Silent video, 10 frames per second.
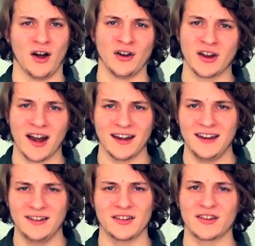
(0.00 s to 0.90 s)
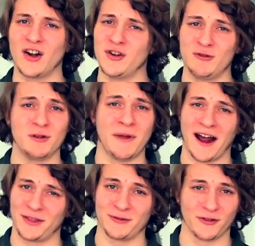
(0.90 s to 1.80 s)
You kind of need to start doing
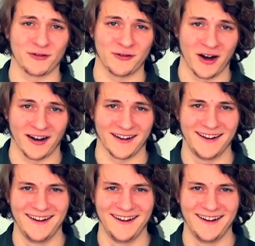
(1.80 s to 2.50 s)
math for fun,